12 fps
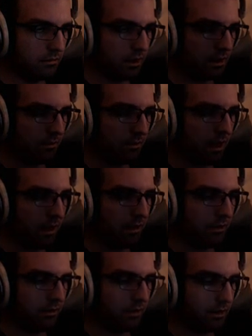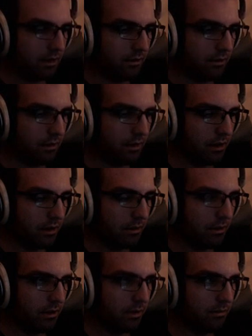Doesn't matter if they're different or not,
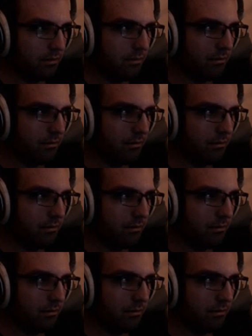really.